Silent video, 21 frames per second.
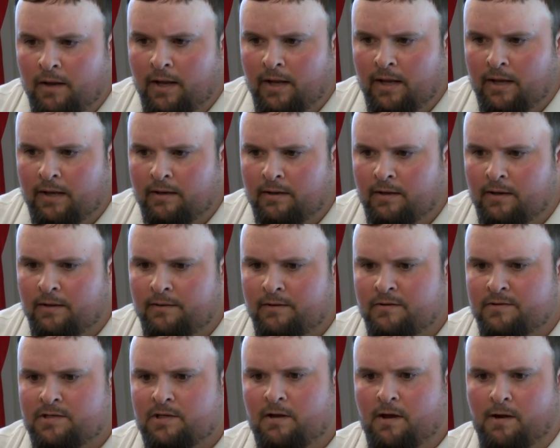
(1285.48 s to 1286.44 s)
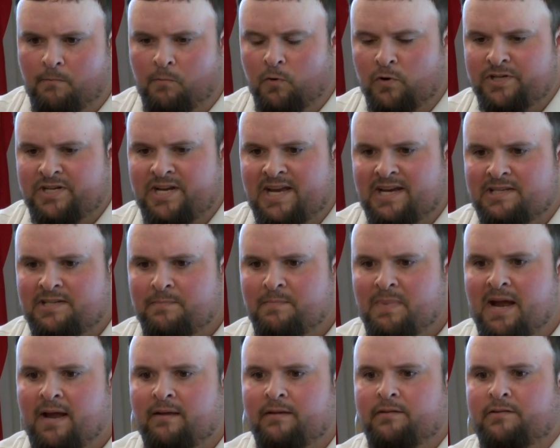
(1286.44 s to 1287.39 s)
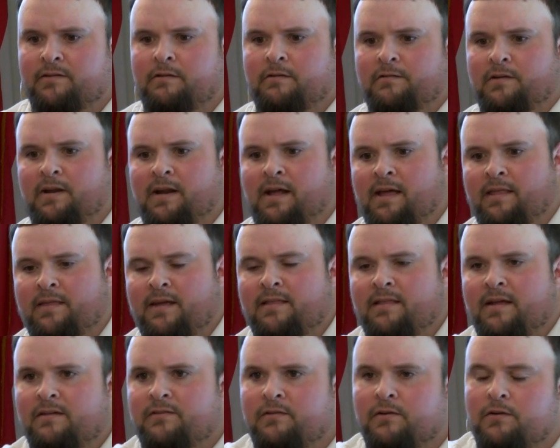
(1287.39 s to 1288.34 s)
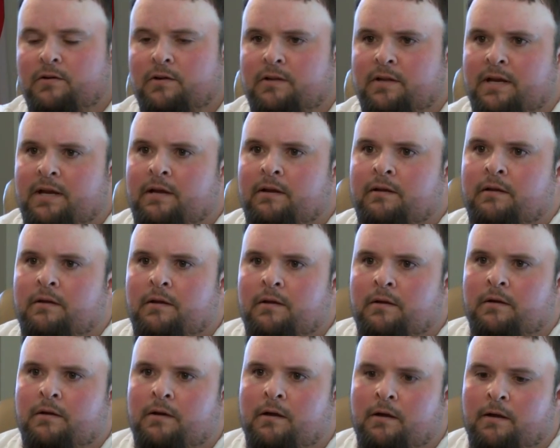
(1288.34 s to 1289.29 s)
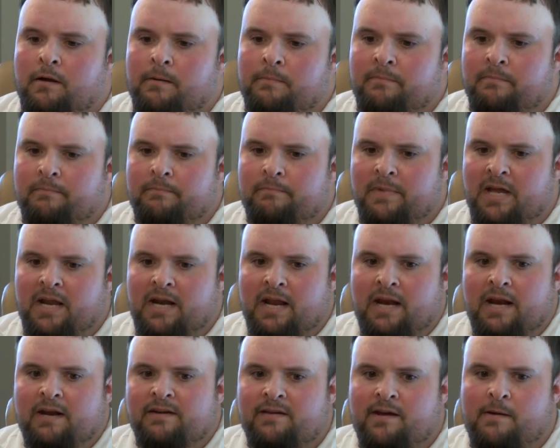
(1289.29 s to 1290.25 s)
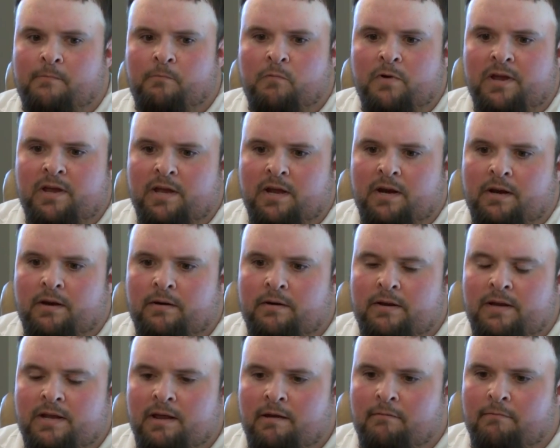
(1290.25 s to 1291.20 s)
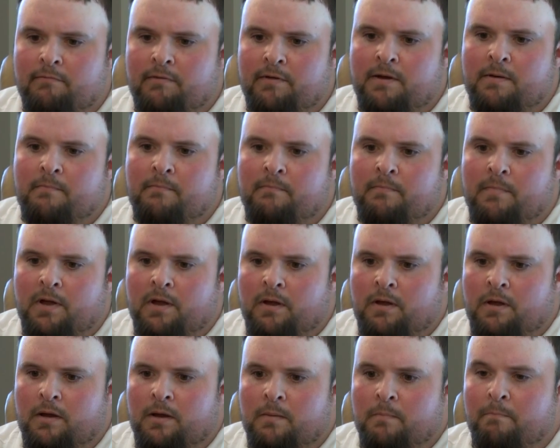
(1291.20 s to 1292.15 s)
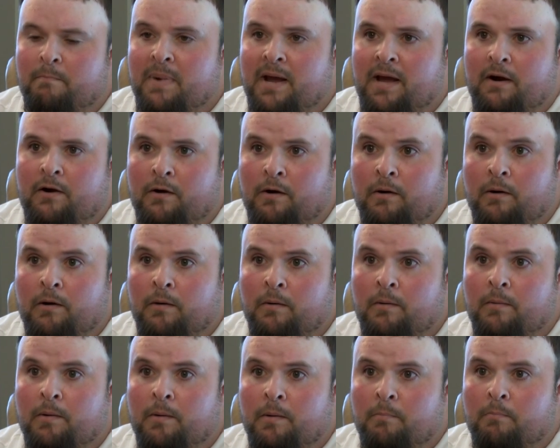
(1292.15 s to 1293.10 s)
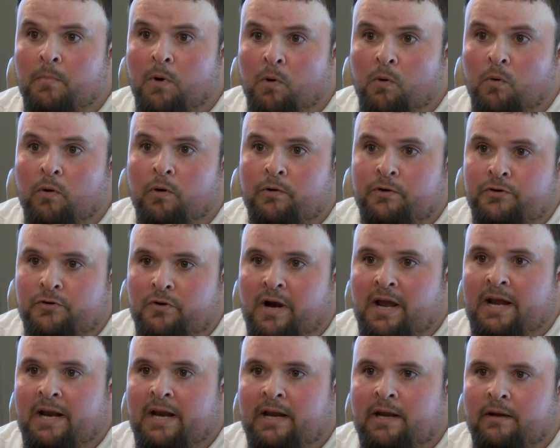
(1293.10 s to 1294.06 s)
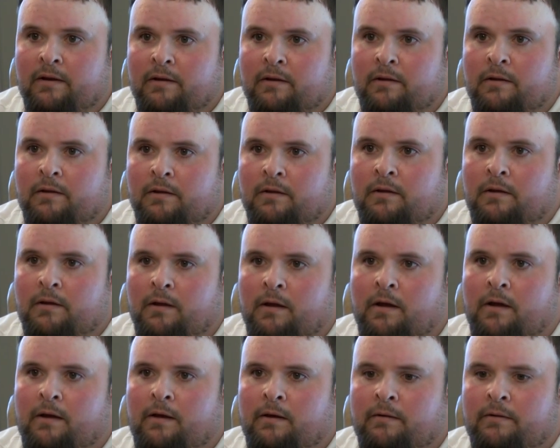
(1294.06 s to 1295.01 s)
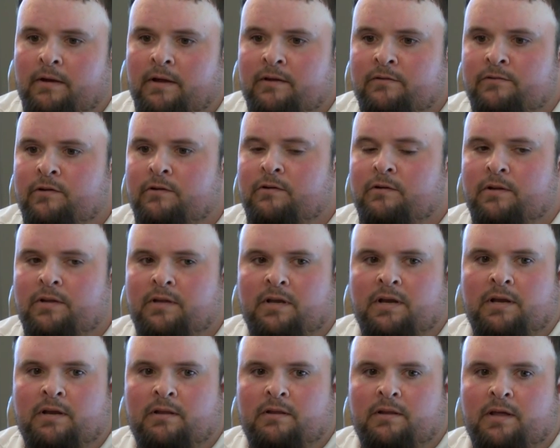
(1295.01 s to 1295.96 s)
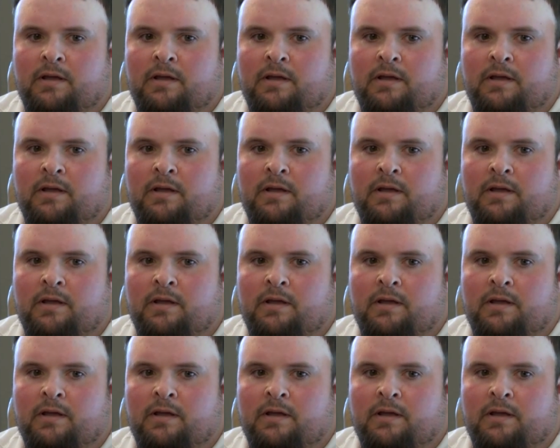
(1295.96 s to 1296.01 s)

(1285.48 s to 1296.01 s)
And there's a lot more checks and balances, and I think that's a good thing. And anytime we can give them better, more training is a good thing.